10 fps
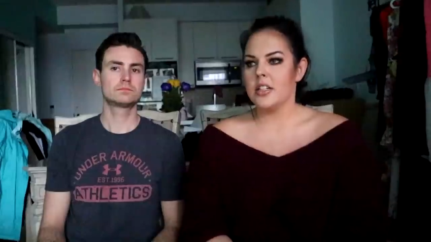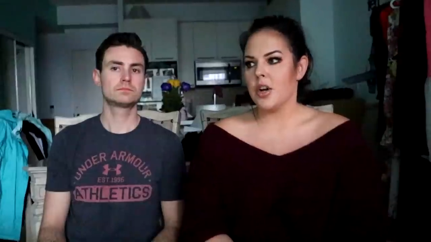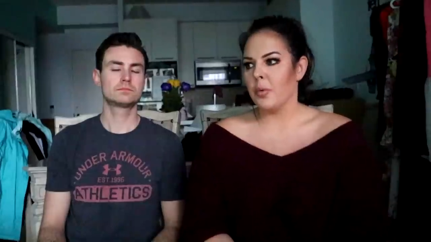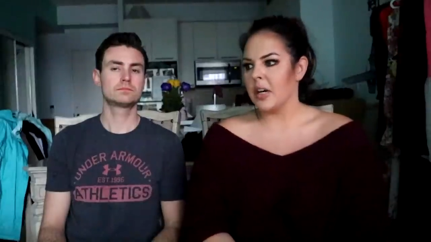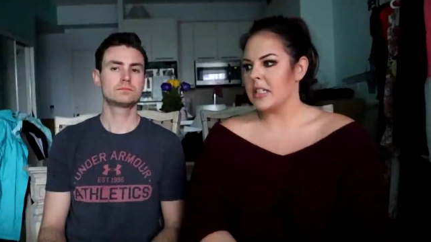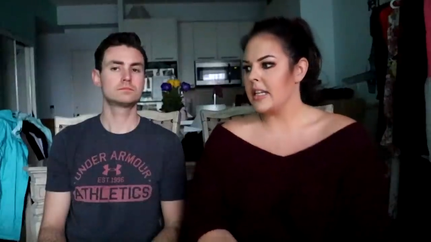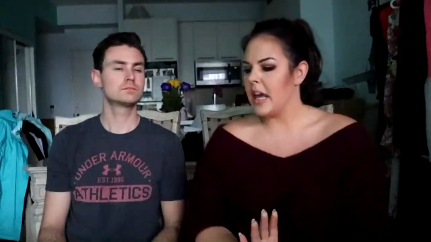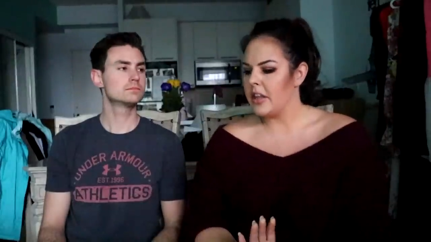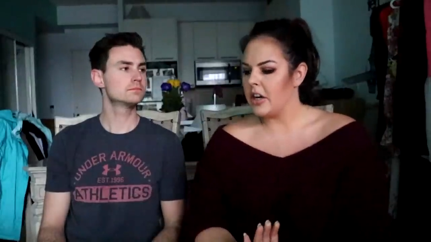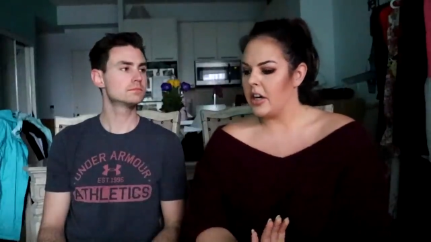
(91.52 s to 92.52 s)
Speaker 1: to work
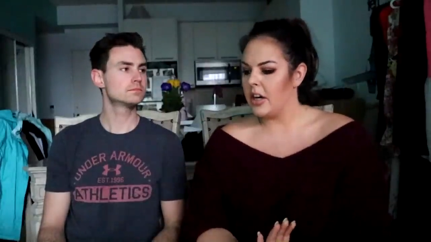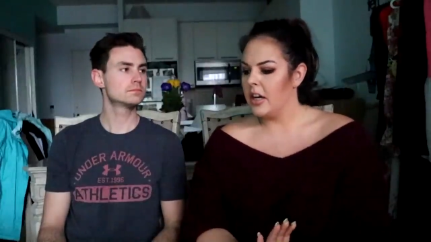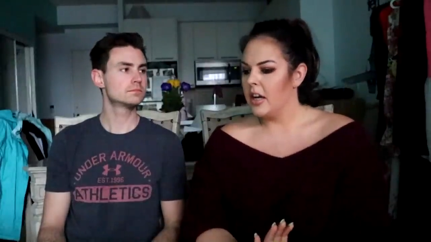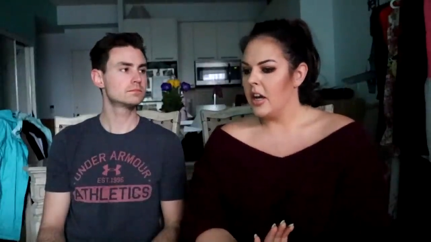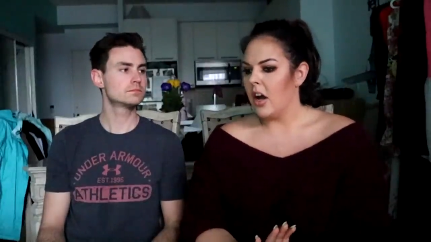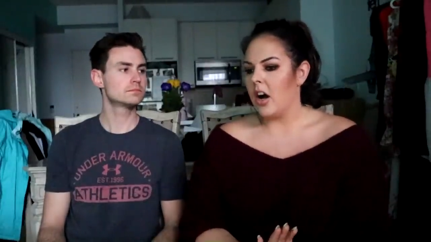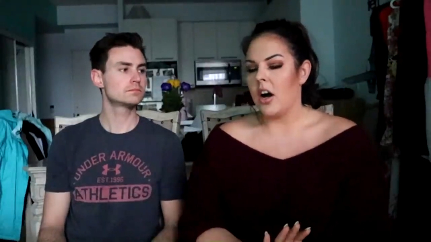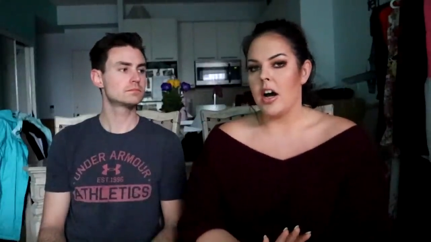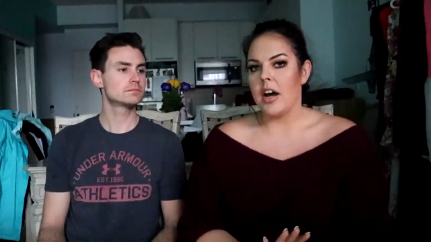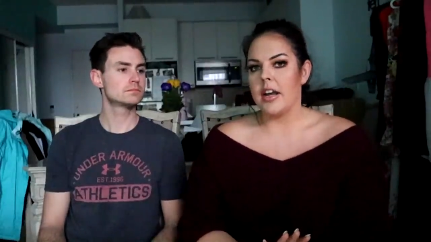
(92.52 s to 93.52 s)
together
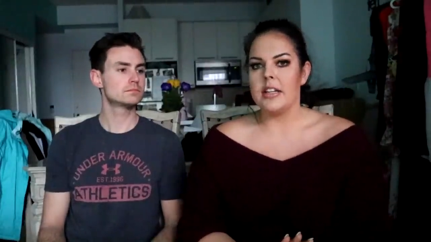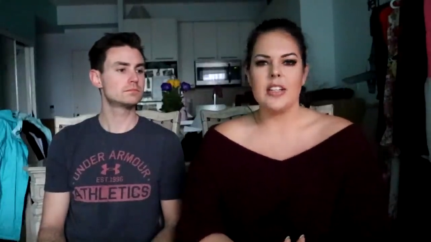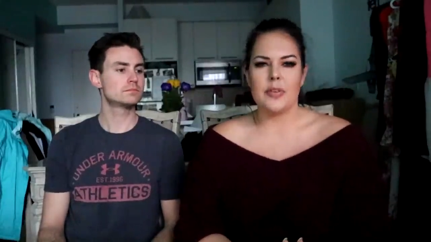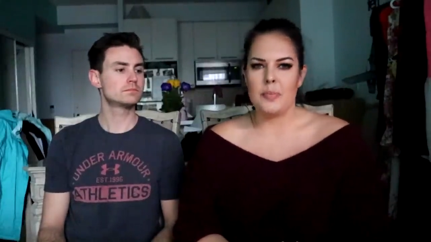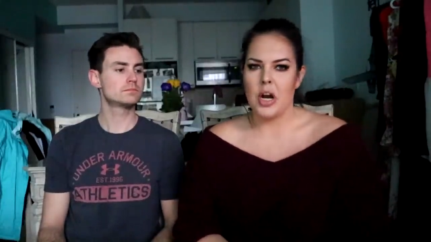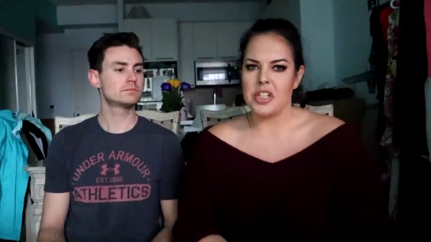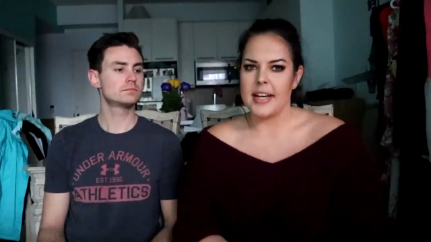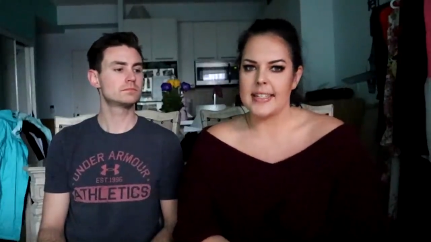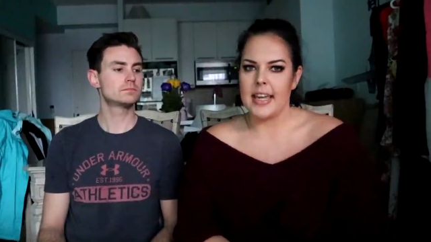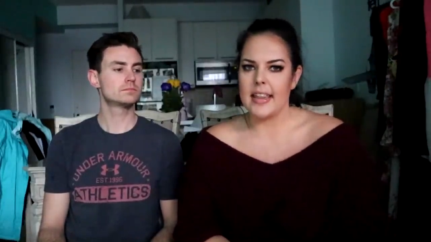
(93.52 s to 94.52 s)
on different
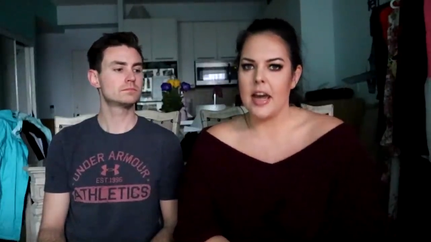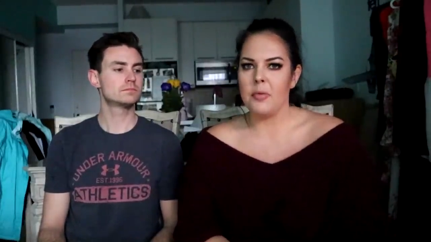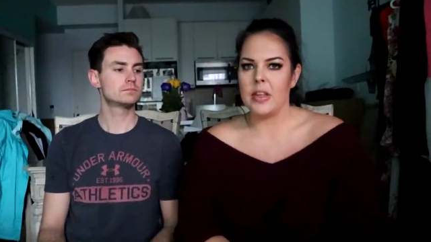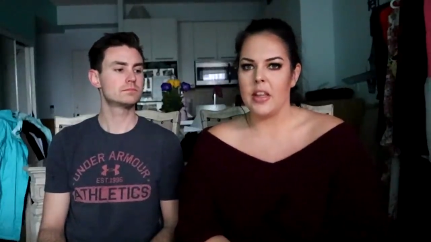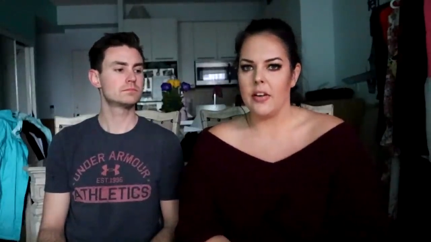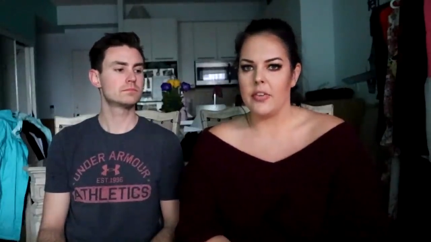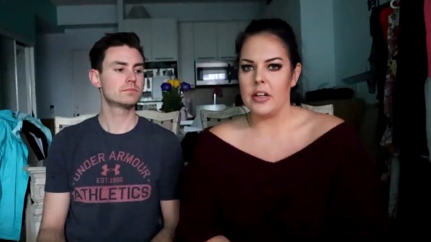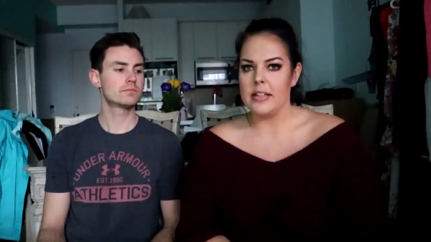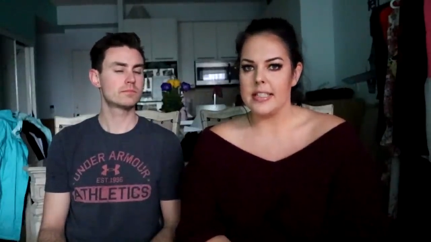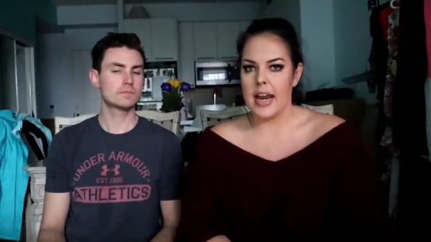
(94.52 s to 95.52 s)
projects like that. We love
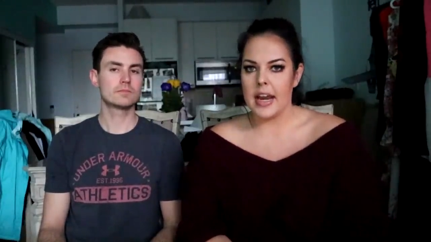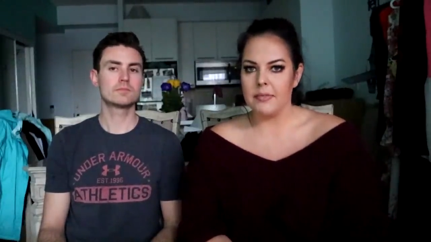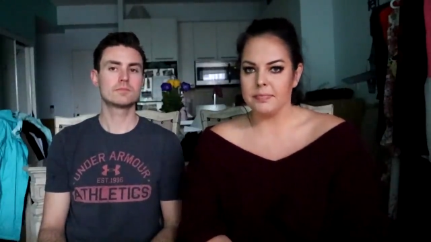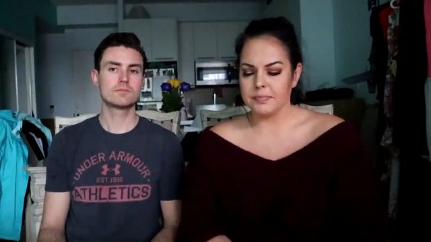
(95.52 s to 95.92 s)
real estate.